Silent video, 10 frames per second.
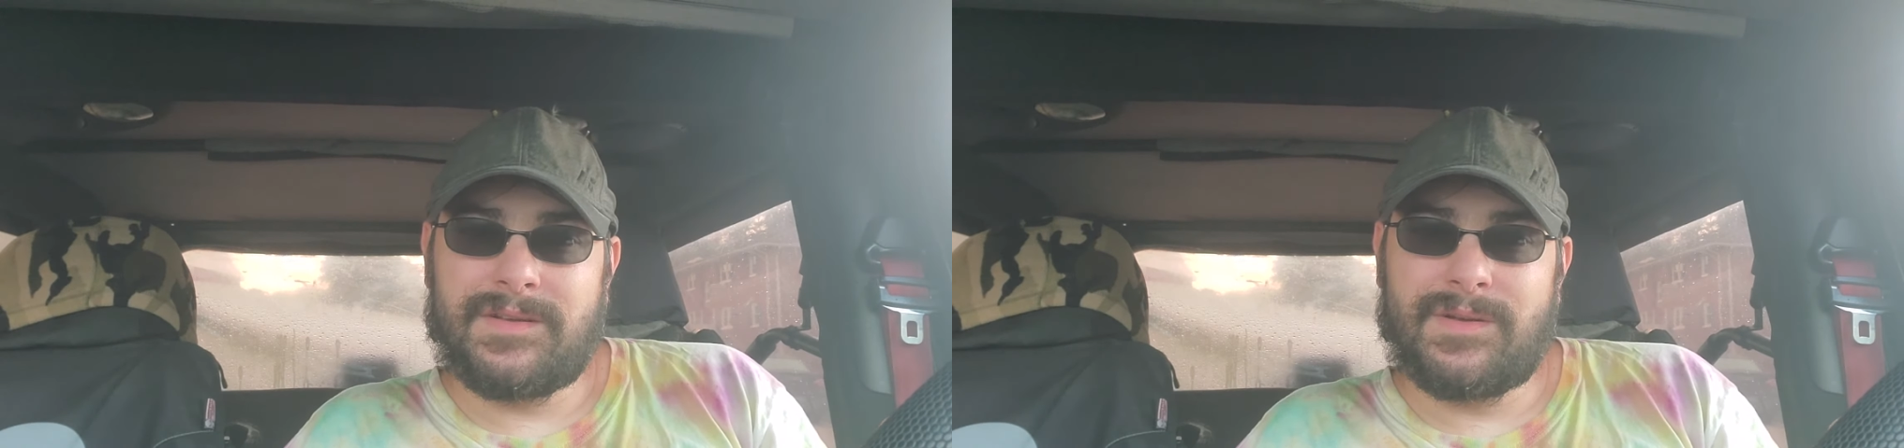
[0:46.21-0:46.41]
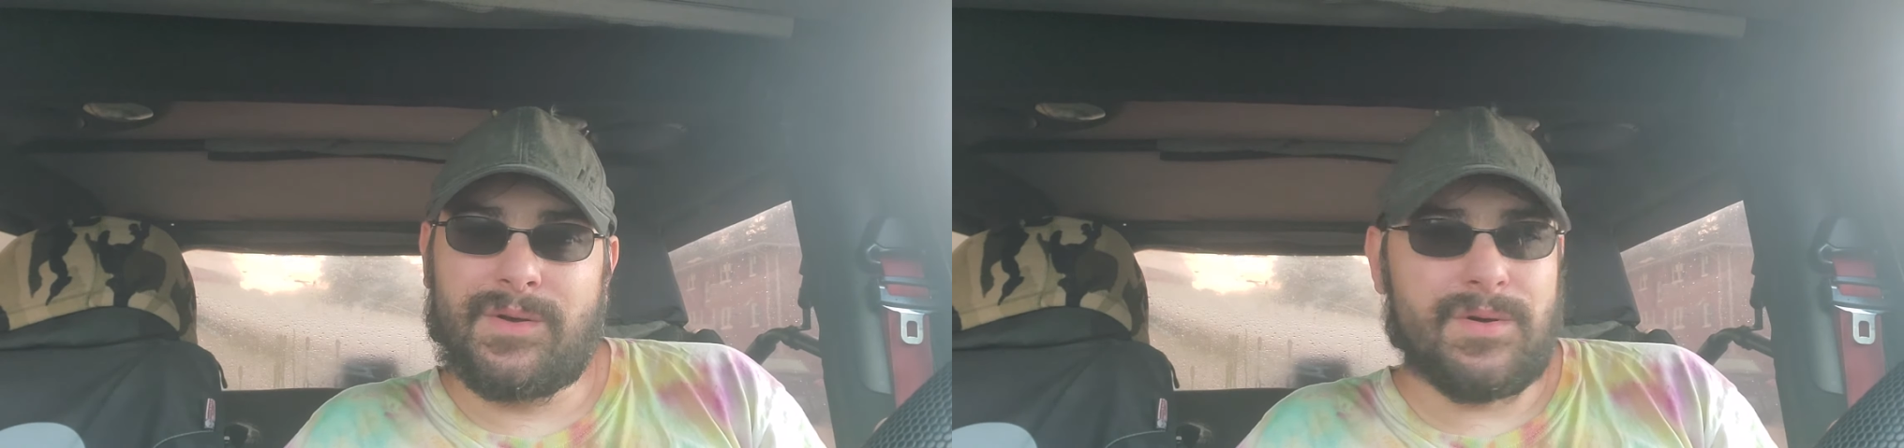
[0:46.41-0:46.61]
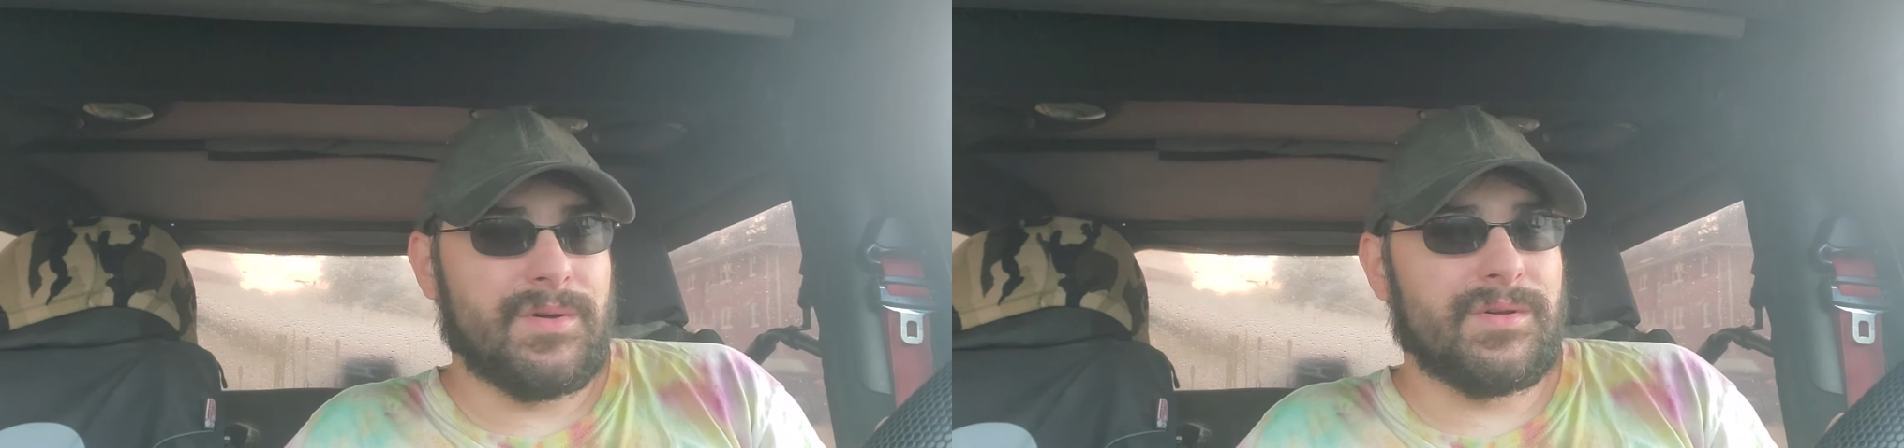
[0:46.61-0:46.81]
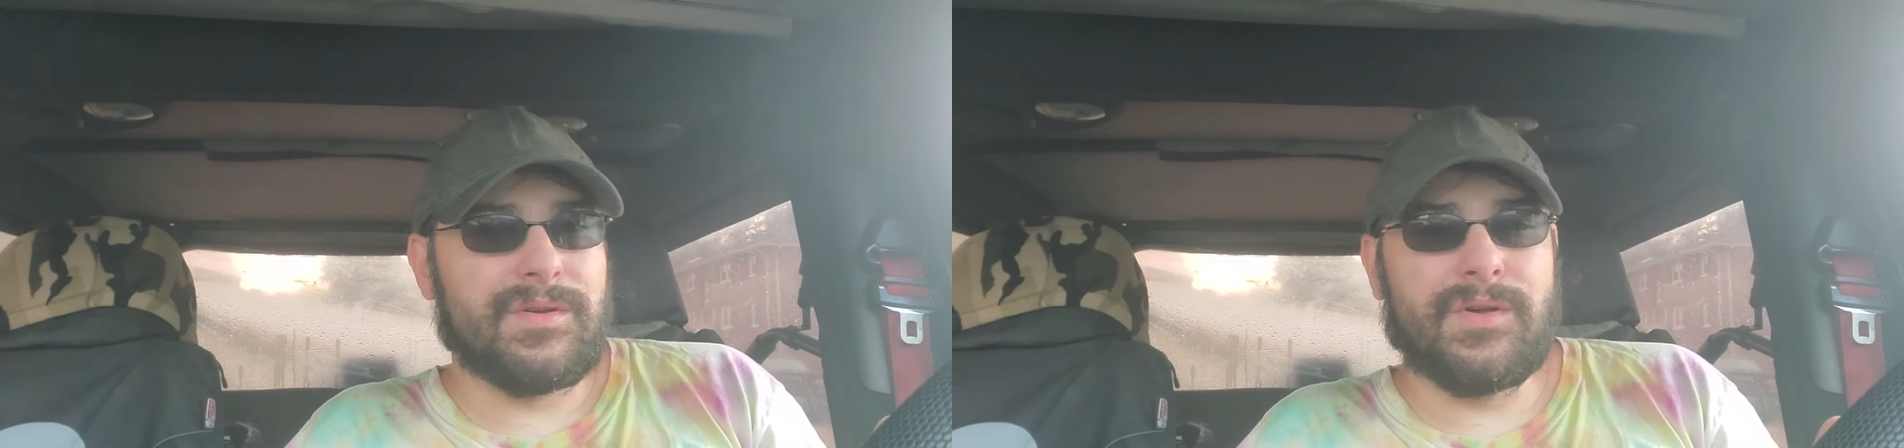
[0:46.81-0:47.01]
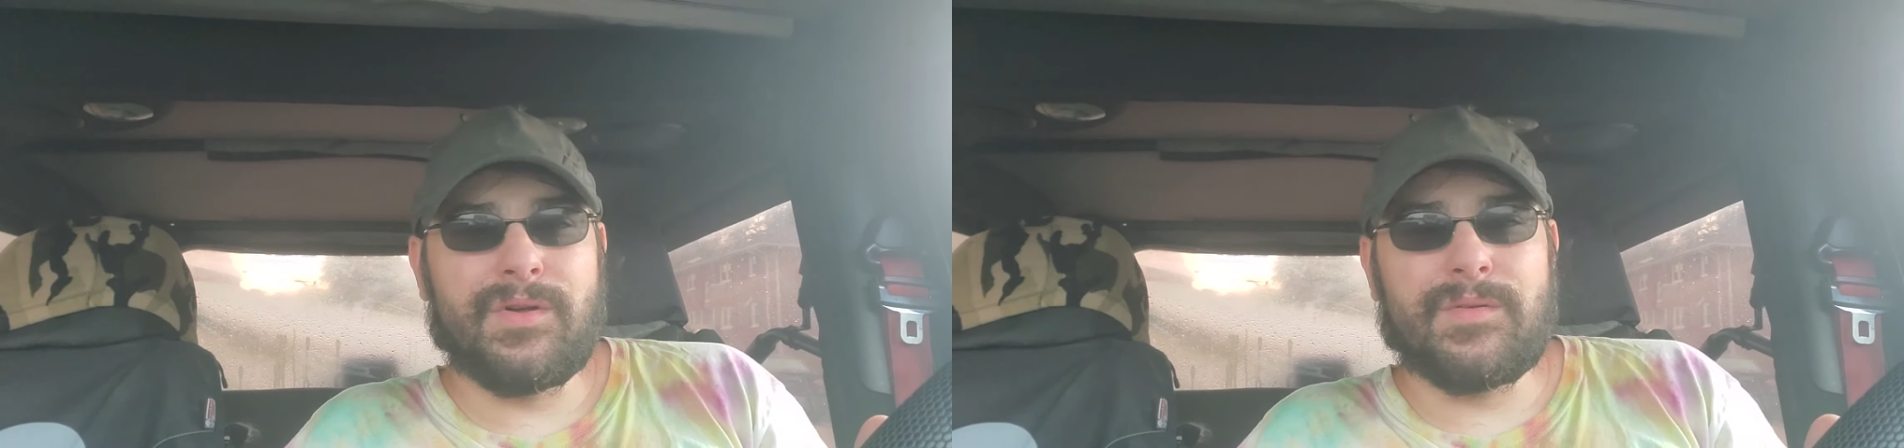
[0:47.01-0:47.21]
A
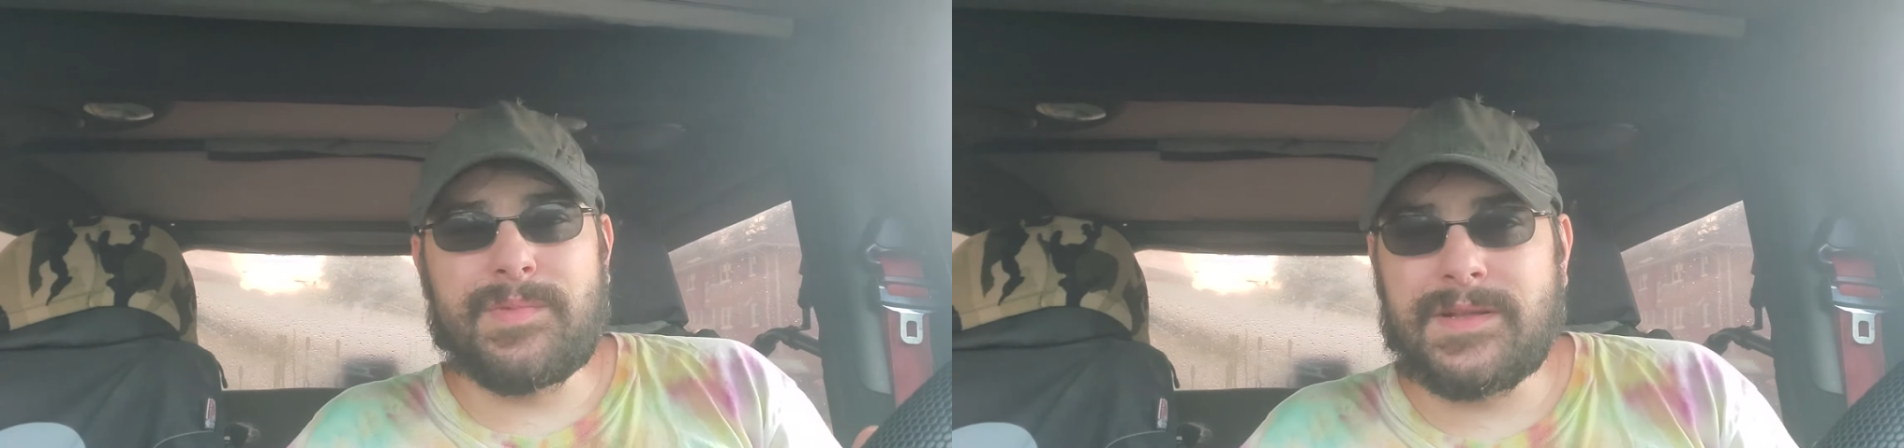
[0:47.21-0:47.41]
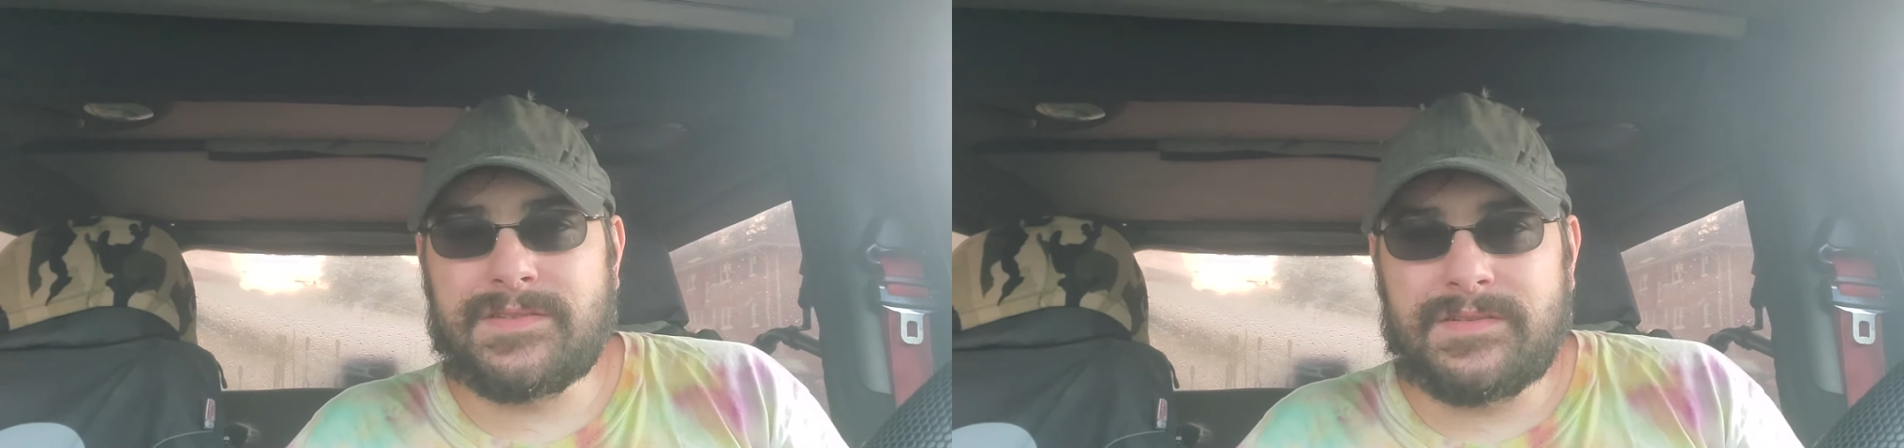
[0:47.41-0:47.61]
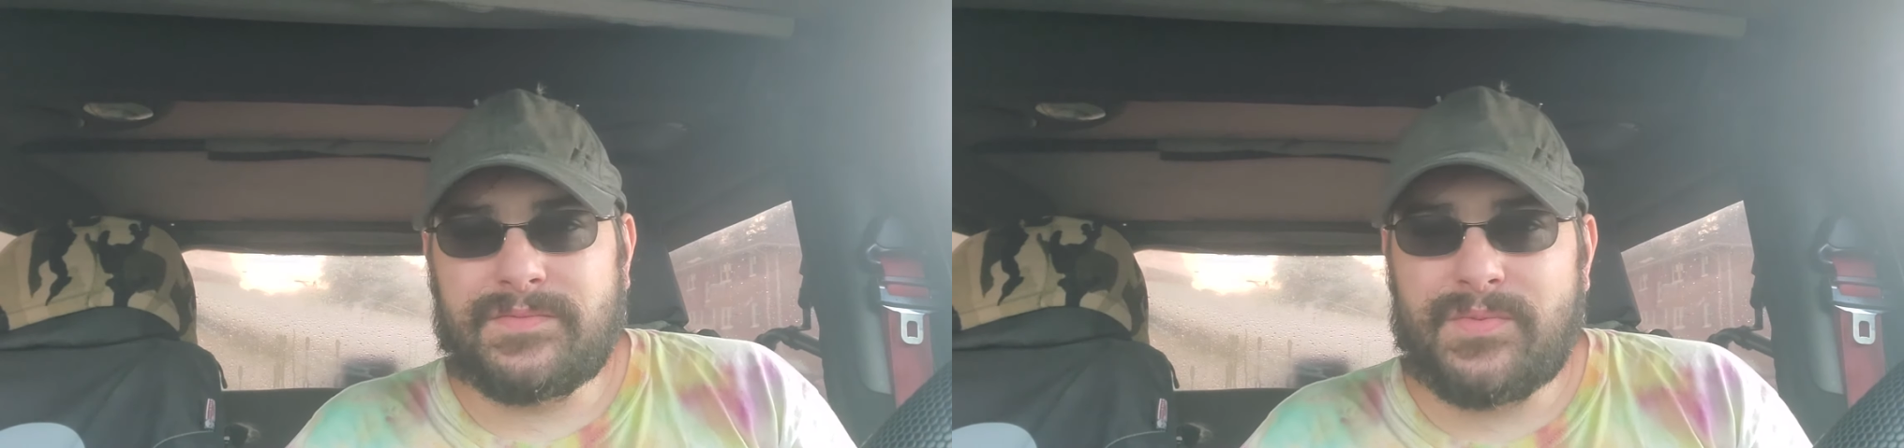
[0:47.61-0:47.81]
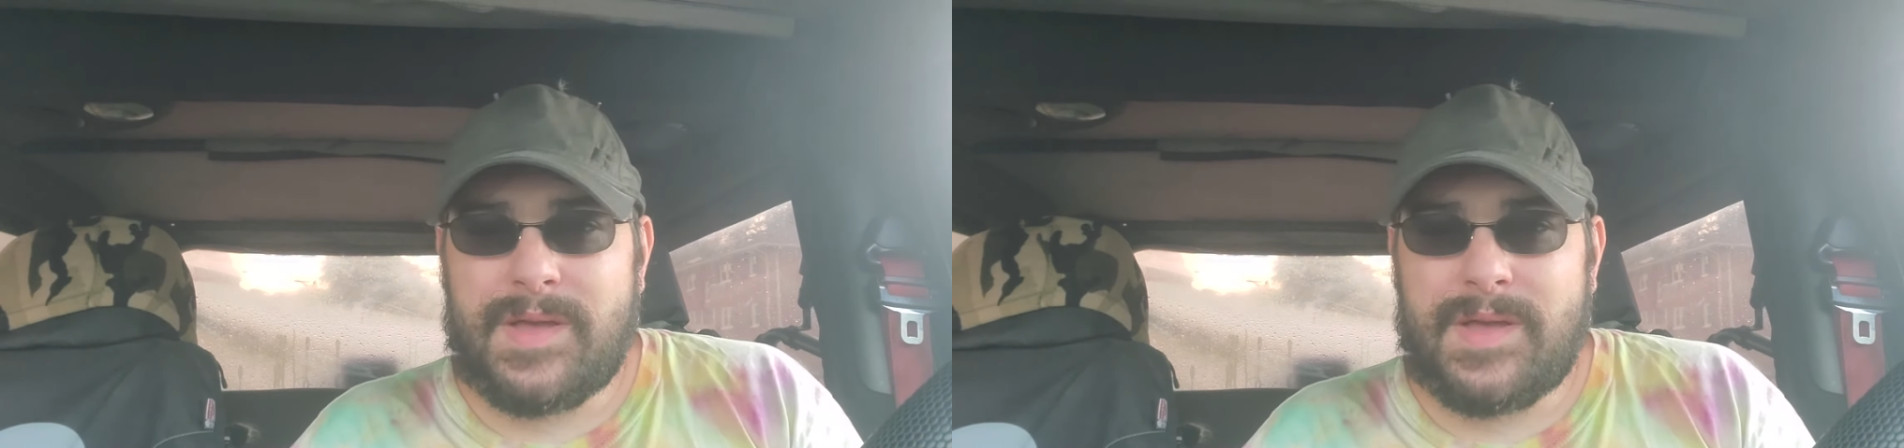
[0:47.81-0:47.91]
whole bunch of